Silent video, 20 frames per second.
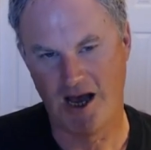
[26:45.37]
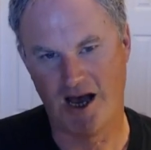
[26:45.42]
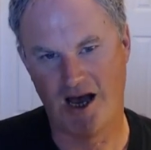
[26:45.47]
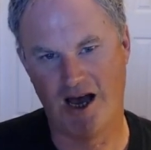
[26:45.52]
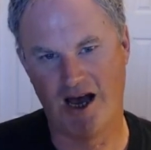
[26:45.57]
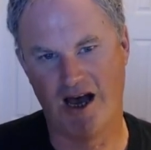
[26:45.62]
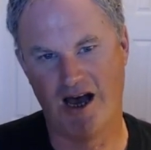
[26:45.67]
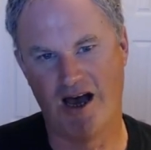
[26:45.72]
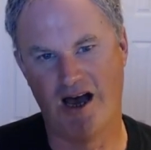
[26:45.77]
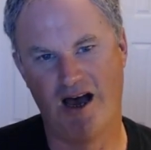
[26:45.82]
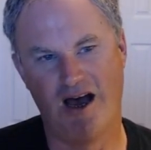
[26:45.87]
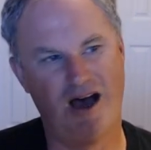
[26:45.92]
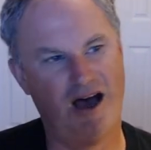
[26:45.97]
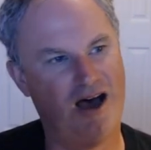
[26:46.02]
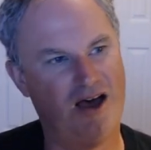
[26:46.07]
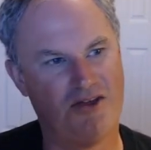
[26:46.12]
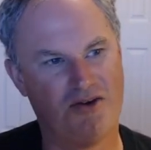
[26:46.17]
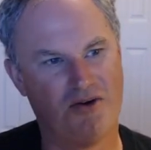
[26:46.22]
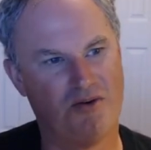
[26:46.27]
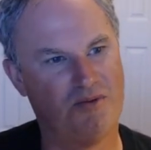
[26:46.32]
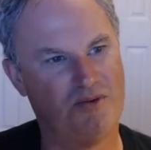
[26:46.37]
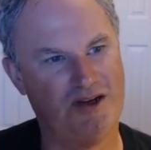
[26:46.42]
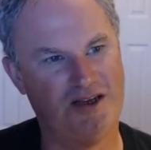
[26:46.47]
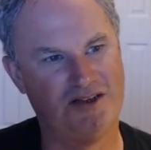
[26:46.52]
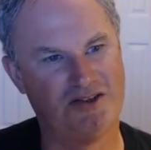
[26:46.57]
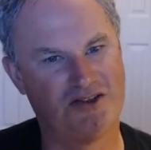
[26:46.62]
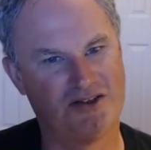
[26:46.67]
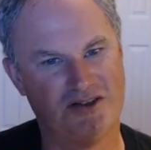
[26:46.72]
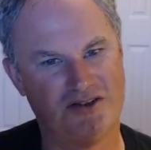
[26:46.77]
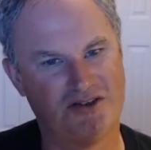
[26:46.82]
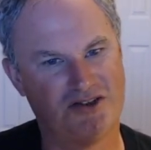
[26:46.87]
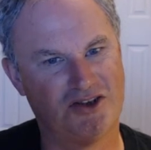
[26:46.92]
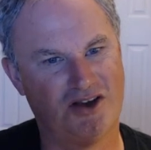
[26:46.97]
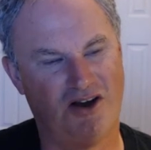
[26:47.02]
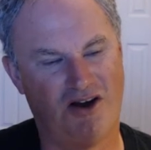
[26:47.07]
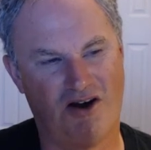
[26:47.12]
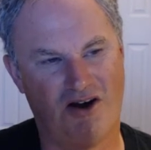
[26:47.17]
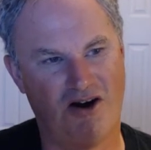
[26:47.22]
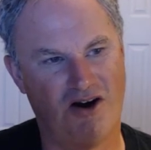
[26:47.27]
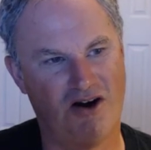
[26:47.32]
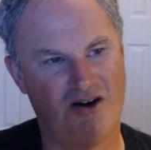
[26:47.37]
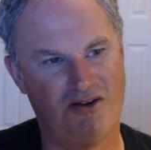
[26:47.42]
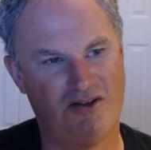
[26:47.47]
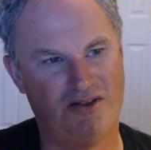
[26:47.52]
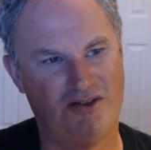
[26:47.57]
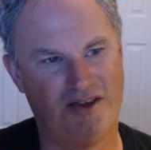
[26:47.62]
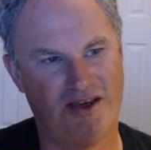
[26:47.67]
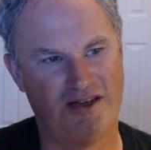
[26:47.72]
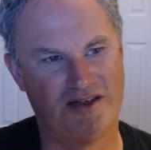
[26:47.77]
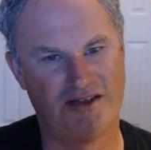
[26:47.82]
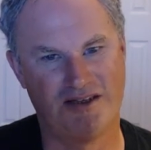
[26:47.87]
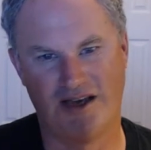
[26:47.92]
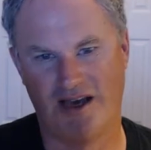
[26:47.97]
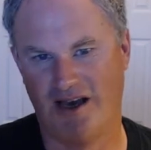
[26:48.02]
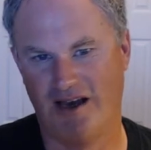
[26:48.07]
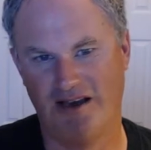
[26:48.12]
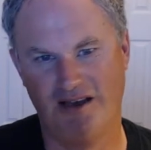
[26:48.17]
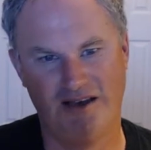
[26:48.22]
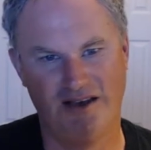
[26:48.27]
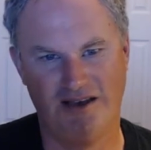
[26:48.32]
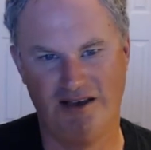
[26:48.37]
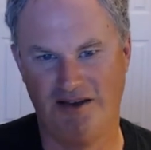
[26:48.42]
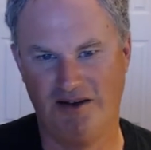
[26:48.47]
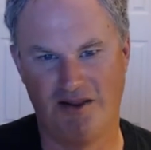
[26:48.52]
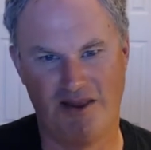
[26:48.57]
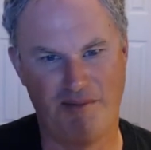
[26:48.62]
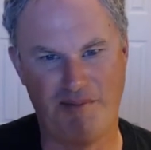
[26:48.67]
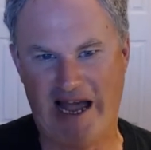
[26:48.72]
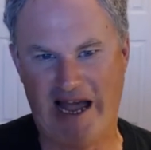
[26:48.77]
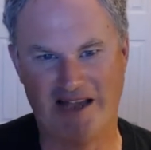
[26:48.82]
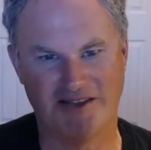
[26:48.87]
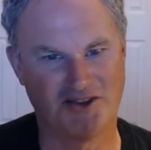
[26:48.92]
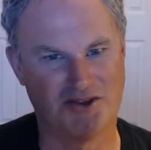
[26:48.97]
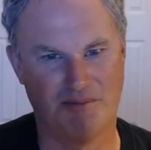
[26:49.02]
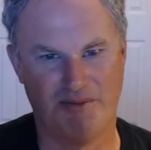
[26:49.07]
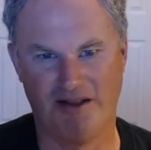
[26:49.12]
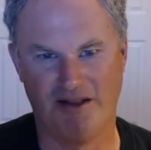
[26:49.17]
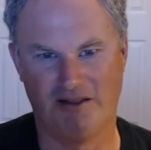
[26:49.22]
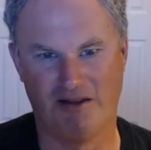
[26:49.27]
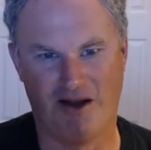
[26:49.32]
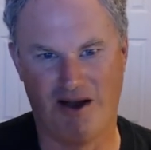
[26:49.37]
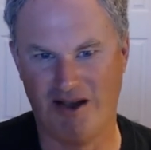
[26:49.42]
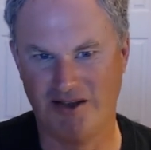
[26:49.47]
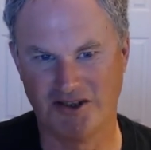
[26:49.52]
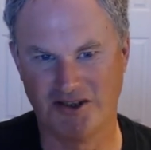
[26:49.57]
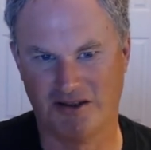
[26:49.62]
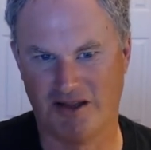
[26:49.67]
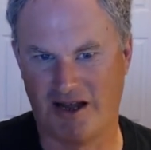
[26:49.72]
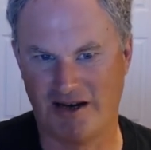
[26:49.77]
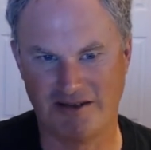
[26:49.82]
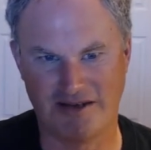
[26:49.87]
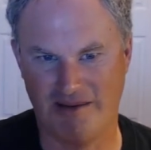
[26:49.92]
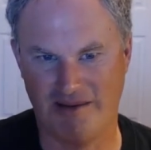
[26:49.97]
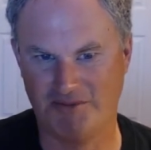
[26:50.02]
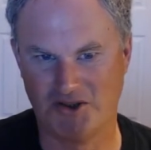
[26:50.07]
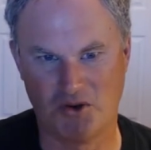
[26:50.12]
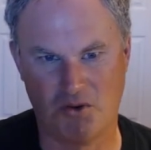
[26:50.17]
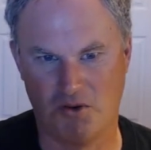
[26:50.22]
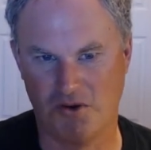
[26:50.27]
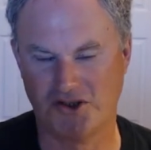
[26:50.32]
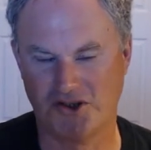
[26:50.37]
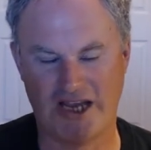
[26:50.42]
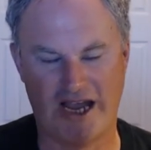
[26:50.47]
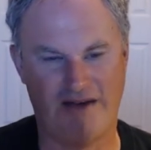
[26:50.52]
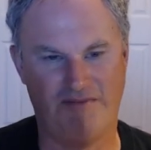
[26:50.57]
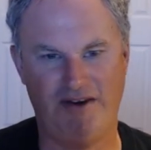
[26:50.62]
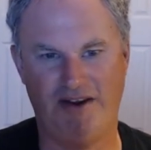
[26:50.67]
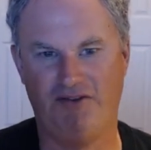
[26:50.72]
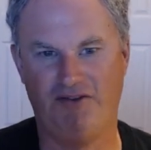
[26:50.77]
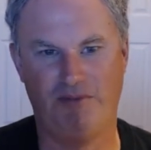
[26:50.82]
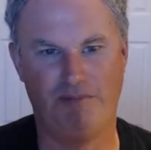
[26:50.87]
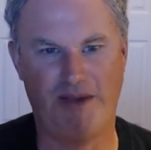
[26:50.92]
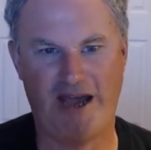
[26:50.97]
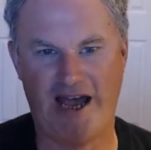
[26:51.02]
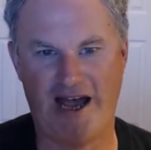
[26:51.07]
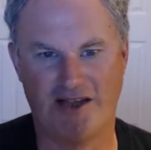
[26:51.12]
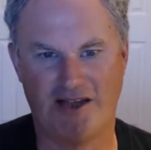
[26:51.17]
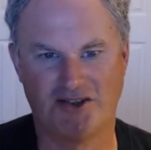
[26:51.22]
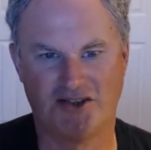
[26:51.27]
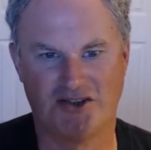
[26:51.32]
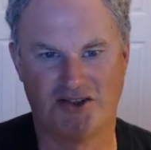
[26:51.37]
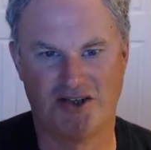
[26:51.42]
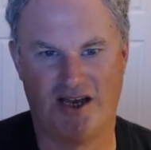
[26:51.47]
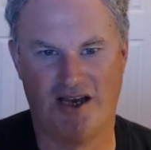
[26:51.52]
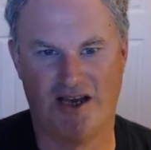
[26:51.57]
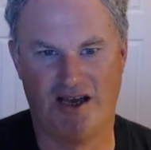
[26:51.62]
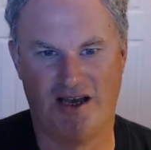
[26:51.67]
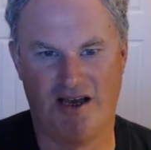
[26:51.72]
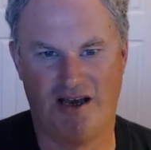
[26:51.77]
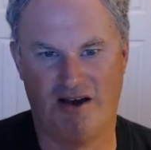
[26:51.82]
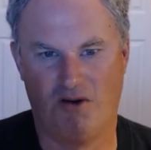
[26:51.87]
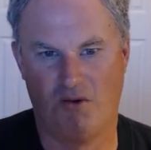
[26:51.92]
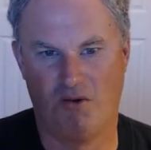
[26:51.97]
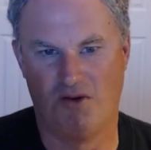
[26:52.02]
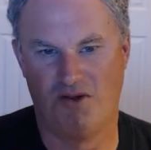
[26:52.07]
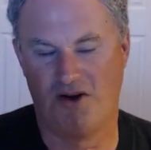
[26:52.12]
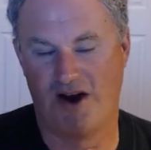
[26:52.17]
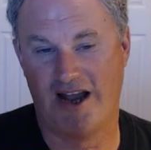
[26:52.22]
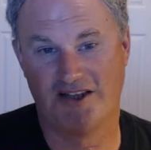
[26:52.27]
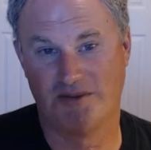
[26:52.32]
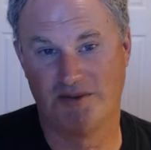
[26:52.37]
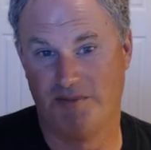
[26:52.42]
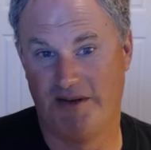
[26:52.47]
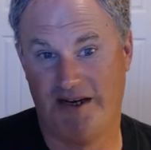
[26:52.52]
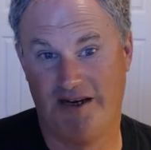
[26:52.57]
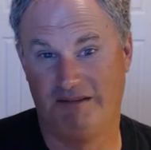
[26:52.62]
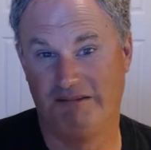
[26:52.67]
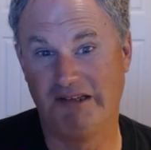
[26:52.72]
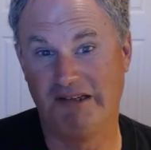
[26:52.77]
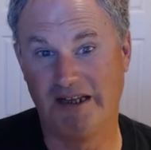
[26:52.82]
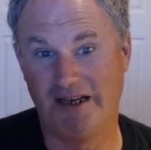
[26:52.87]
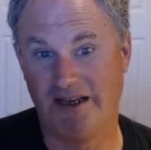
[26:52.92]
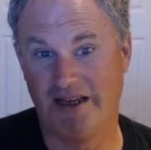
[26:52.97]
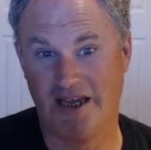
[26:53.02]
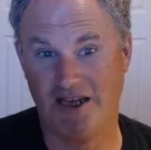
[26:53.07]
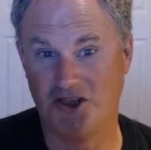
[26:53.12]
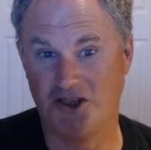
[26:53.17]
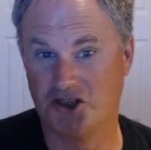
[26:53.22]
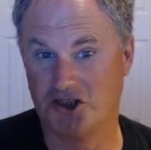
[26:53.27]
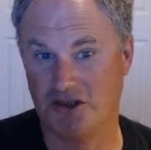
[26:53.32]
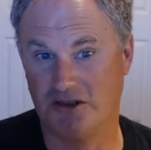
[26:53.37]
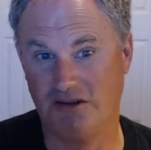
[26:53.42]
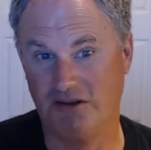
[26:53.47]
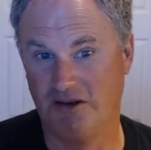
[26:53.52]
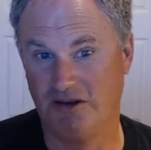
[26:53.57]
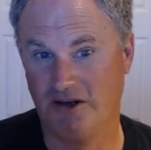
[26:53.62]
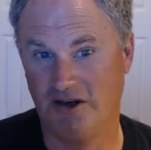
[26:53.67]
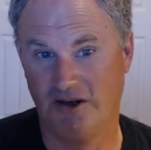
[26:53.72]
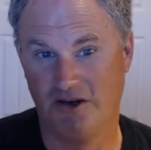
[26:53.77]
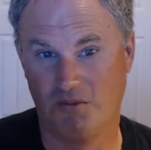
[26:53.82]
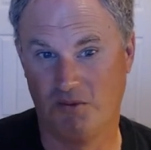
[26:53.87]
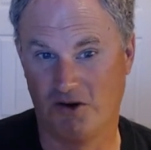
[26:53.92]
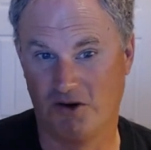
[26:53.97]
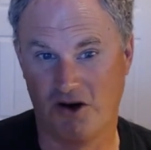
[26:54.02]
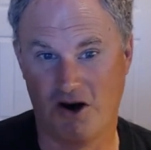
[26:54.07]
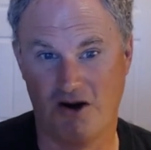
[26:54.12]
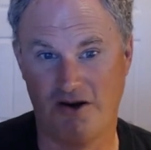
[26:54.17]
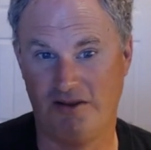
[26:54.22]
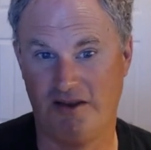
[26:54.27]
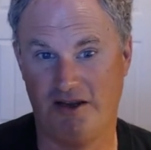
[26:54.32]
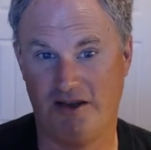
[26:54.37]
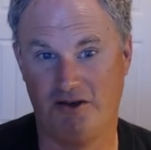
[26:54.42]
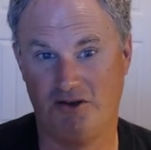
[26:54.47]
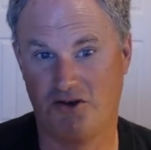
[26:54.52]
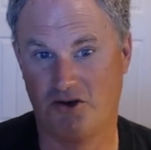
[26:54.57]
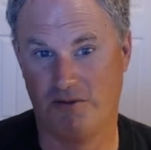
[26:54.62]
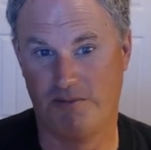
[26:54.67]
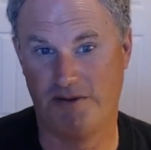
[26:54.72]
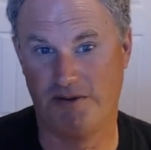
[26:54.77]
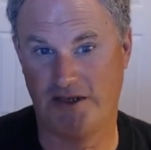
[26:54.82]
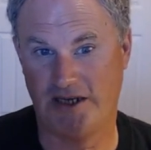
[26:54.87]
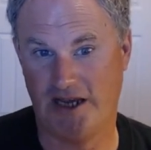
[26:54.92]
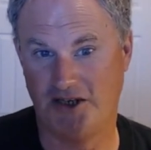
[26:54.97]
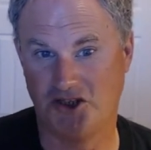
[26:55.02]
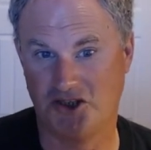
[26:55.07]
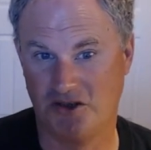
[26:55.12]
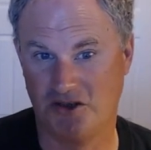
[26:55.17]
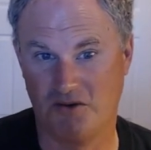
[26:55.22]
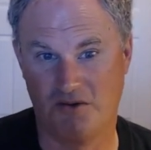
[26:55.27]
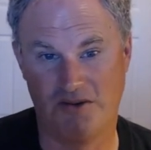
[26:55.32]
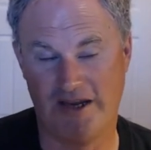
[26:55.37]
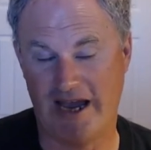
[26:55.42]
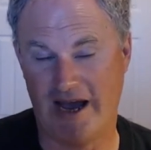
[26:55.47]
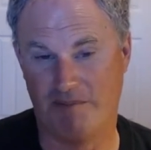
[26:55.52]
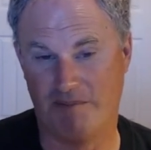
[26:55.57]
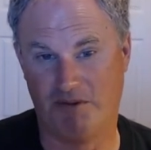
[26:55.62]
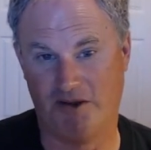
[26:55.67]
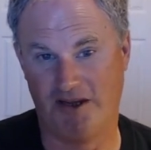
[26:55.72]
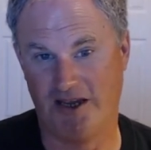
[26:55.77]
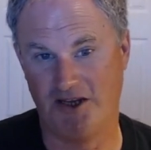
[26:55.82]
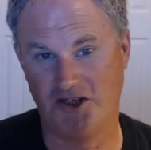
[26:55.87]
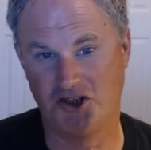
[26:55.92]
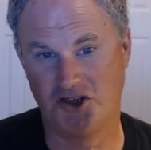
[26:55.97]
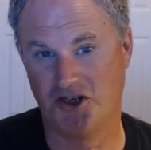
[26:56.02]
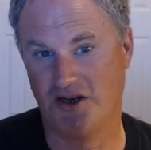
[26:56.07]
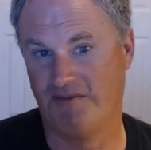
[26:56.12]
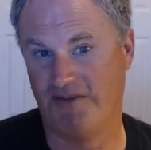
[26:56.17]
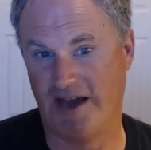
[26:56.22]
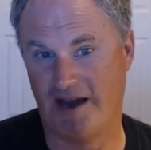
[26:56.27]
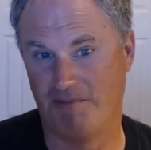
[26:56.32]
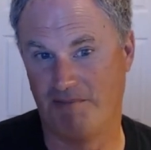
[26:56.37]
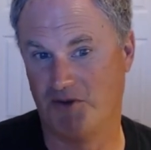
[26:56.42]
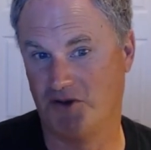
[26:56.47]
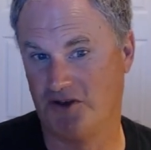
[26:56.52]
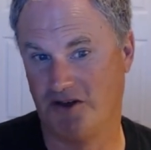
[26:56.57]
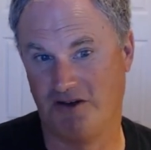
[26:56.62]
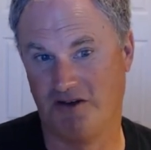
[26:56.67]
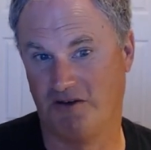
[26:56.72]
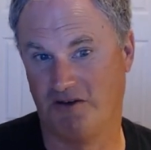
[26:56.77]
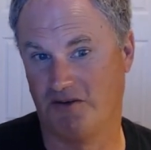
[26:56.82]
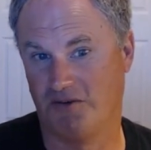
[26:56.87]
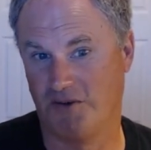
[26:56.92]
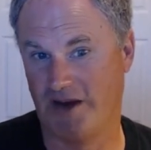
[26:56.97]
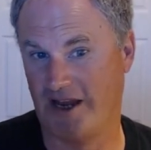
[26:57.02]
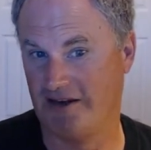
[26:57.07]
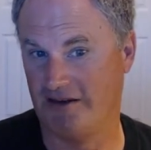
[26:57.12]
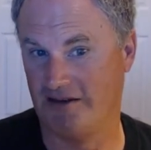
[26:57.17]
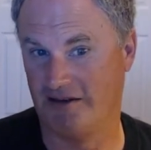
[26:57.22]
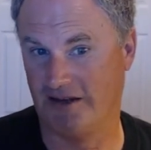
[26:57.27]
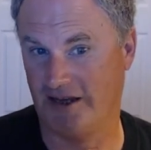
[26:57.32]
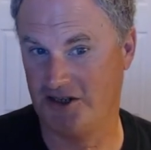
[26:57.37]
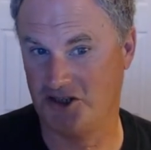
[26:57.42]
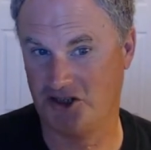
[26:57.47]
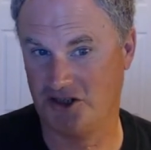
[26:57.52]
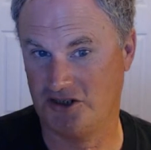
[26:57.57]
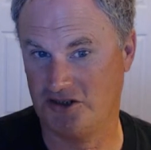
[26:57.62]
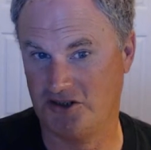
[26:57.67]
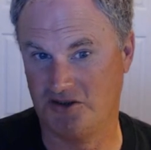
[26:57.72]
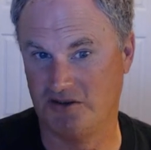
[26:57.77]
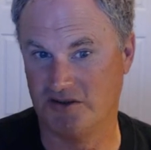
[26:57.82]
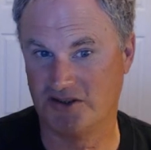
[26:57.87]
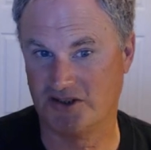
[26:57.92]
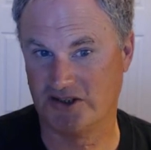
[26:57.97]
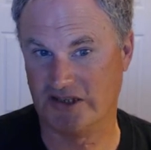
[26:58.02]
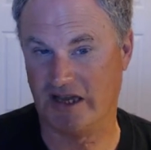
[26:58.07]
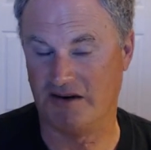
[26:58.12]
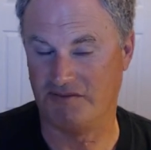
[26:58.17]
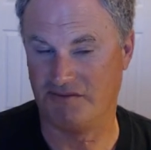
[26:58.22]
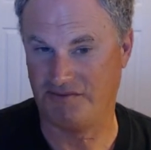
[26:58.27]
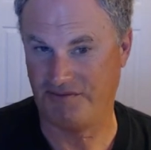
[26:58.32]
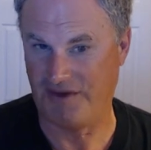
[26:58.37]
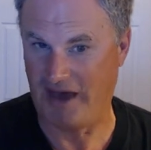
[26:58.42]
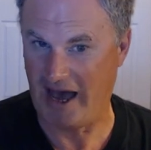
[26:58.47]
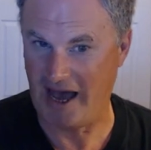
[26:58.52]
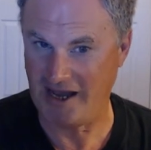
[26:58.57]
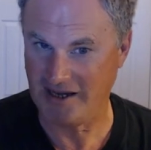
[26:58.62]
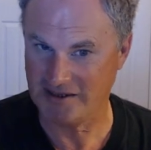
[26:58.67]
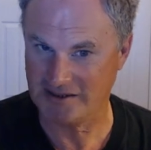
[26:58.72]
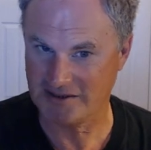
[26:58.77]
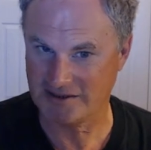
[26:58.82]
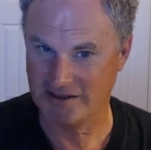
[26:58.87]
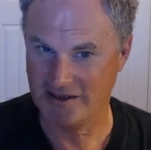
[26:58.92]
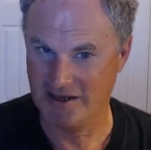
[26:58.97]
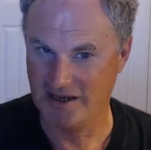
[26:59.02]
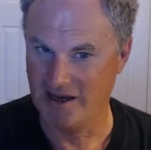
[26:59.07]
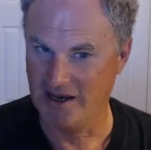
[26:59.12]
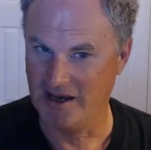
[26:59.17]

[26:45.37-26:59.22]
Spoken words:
Other reasons are that they pass so many laws. A lot of times courts haven't even passed, or there hasn't been any litigation regarding the interpretation or the application of that particular regulation to a set of facts.